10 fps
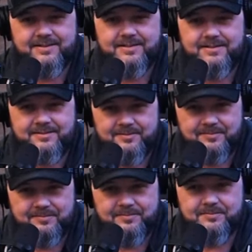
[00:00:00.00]

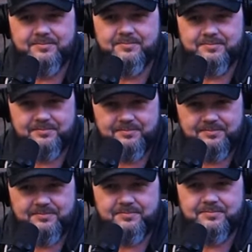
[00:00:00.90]

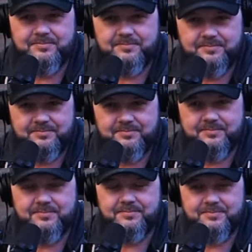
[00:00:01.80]

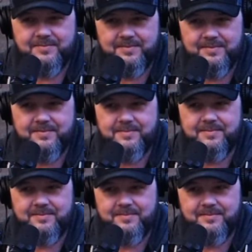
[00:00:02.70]

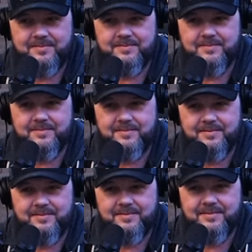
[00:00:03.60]

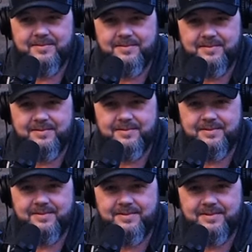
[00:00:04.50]

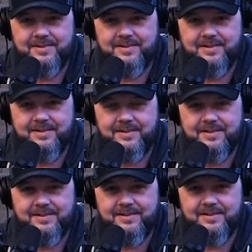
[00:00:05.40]

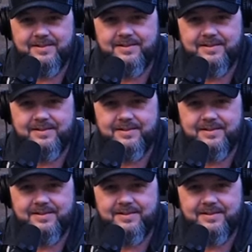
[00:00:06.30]
The person shown says nothing.